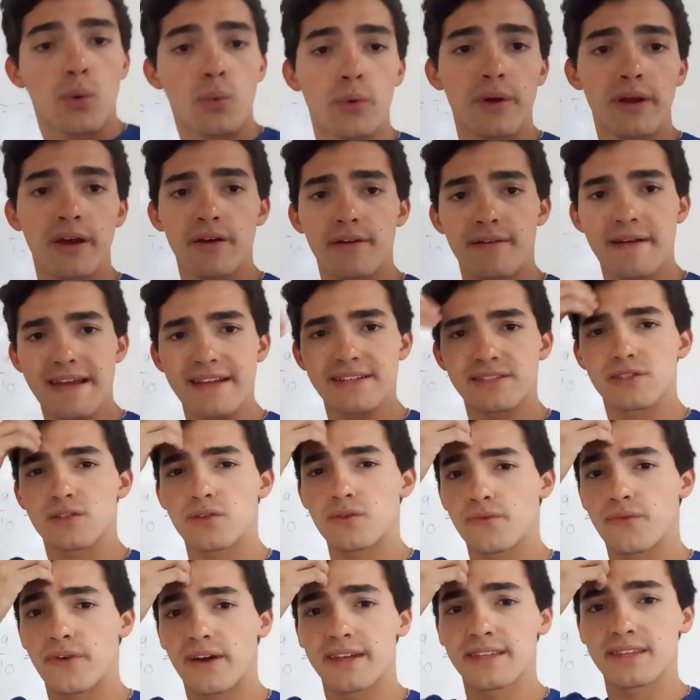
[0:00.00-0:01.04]
We are asked
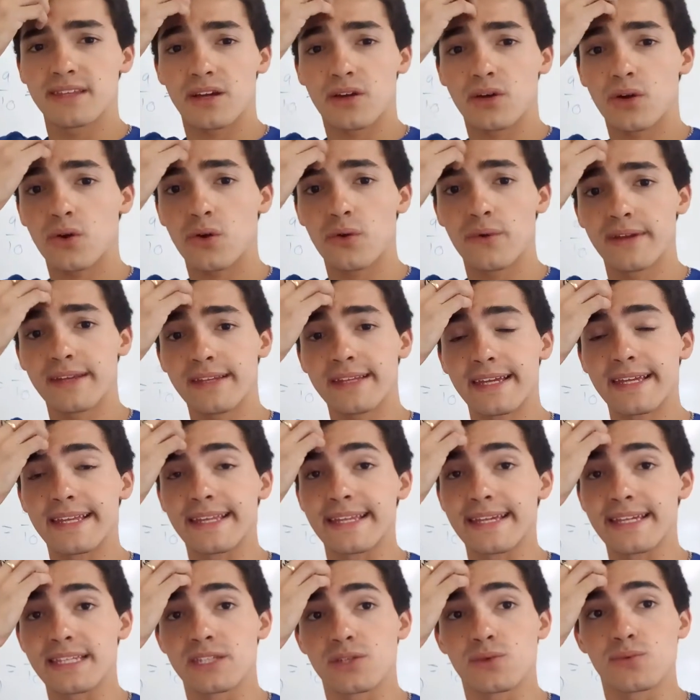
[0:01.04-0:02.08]
to find the current
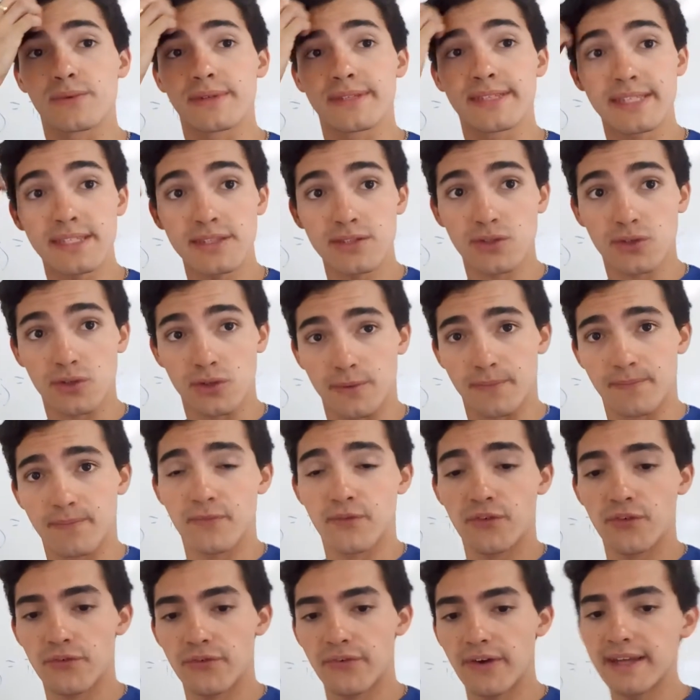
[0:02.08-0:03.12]
in each resistor.
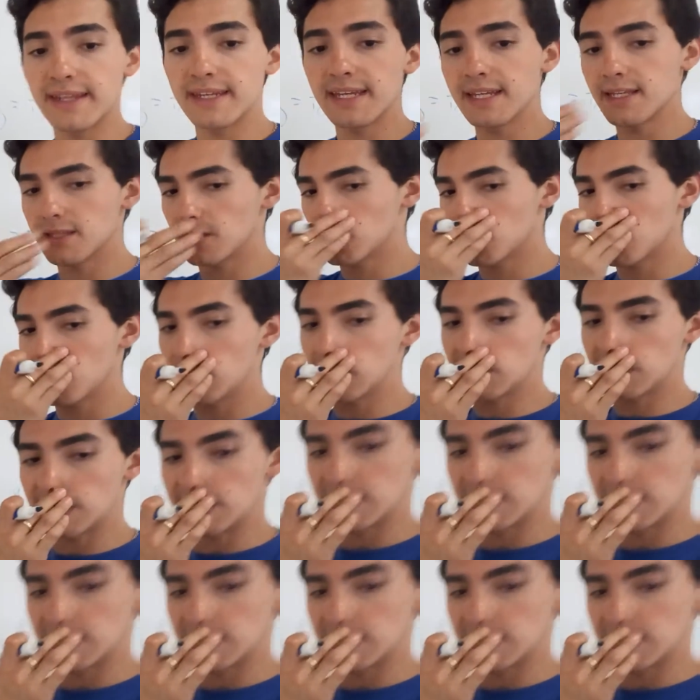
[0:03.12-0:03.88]
For finding the current